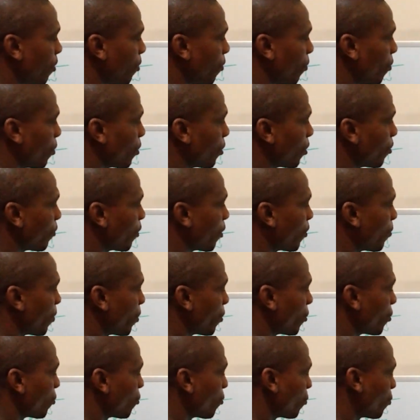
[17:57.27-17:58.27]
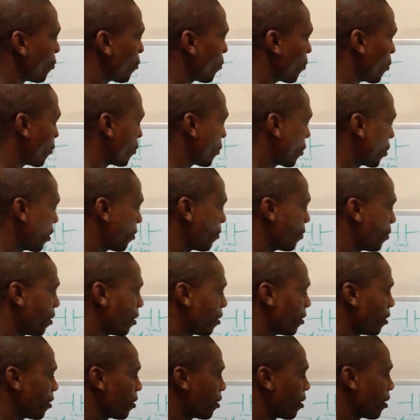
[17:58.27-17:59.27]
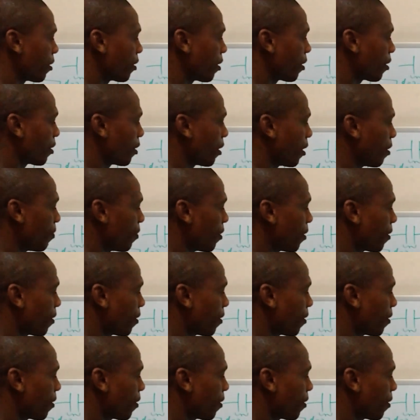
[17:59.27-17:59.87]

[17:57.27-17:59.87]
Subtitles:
All divided by 2 because you keep the distance the same,